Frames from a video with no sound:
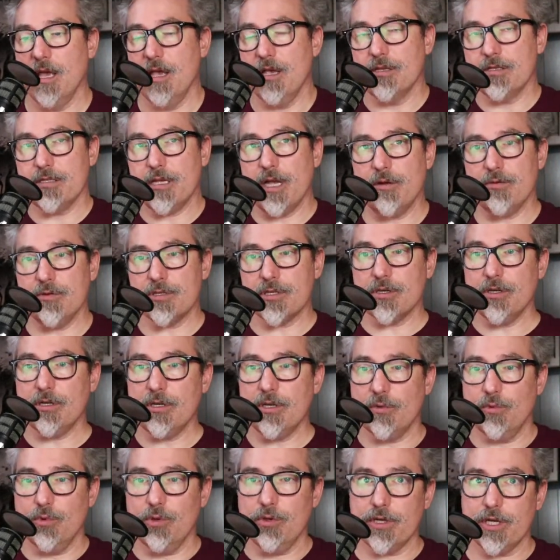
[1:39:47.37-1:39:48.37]
Sounds
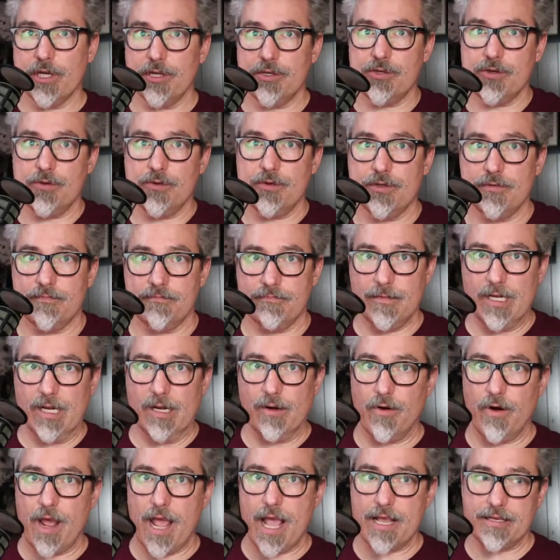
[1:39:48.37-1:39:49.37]
good. We'll get you,
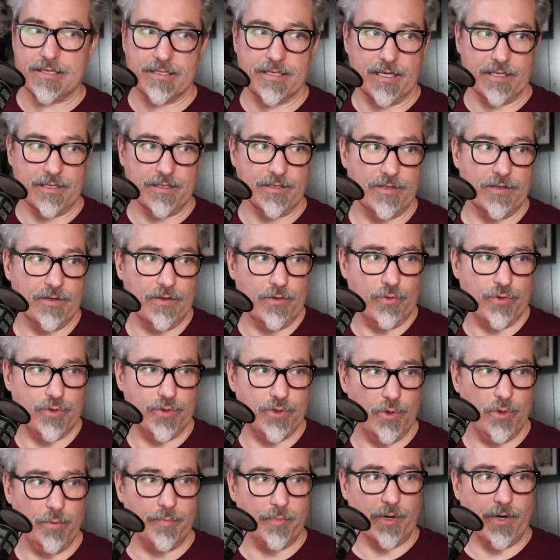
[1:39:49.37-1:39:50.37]
assets.
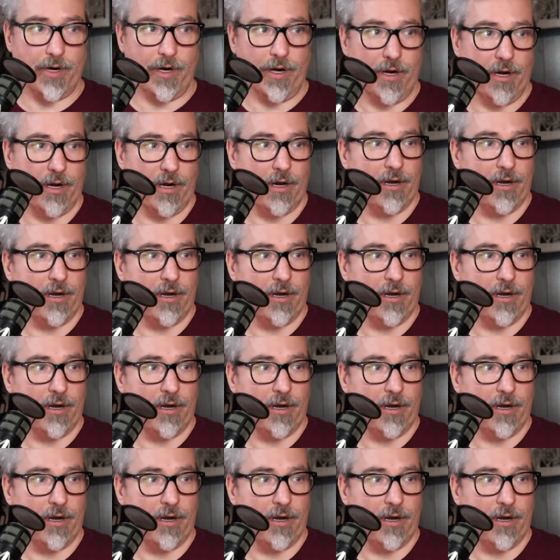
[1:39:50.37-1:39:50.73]
Super.